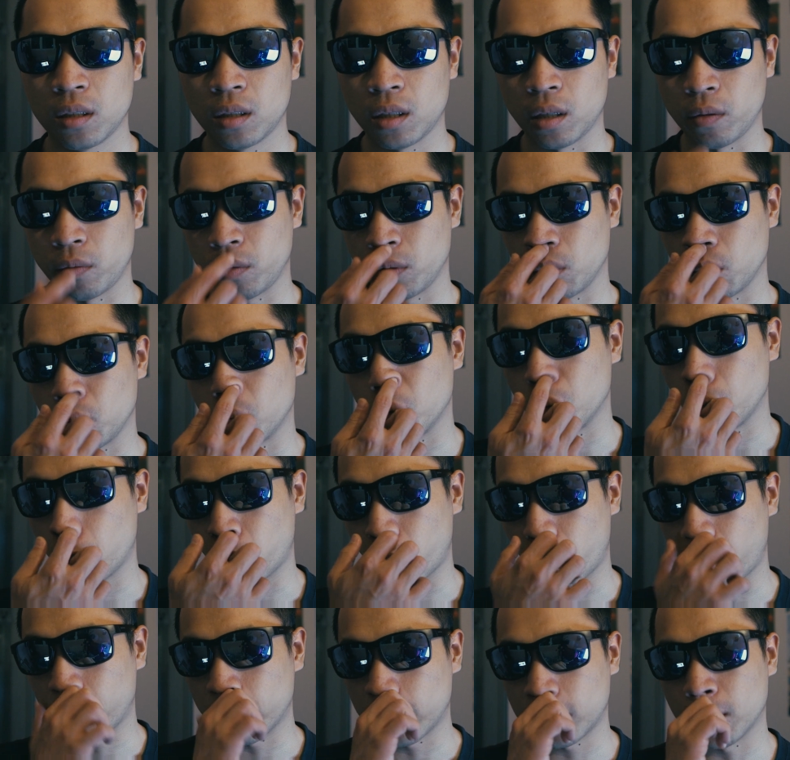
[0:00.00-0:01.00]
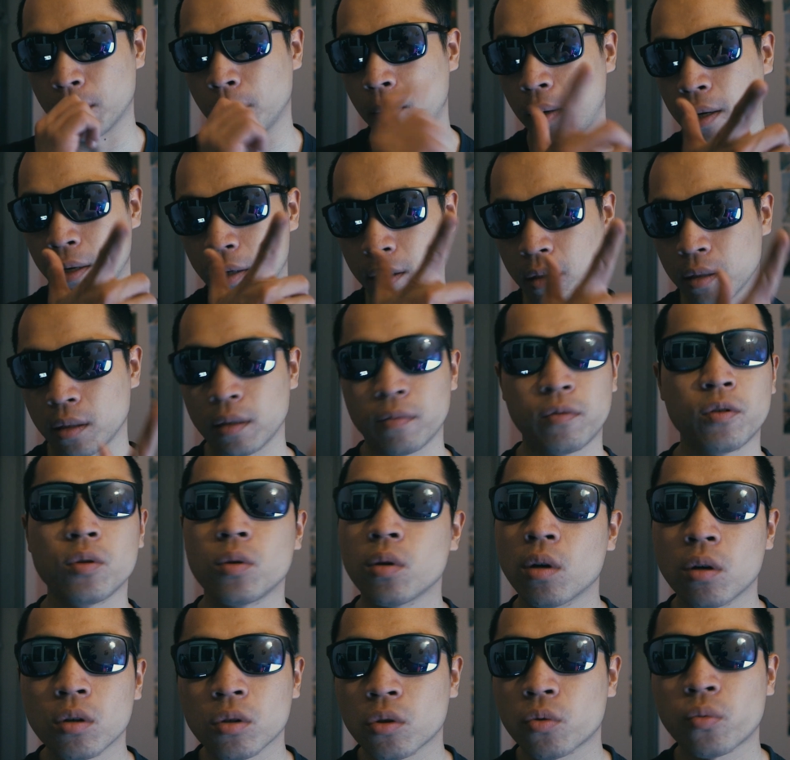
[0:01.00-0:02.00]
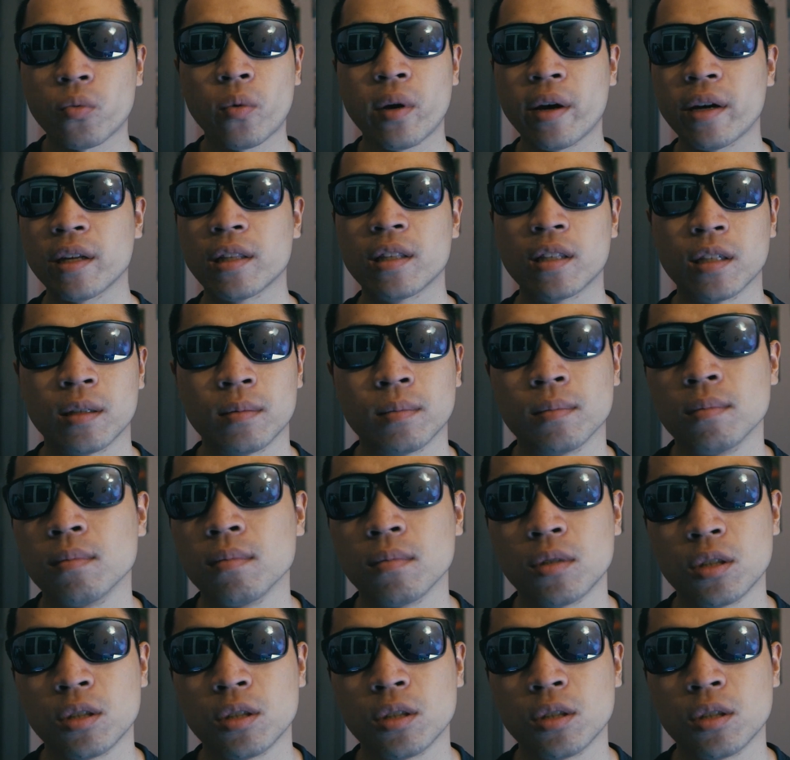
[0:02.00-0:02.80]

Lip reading: if you grade them later. If you don't grade them,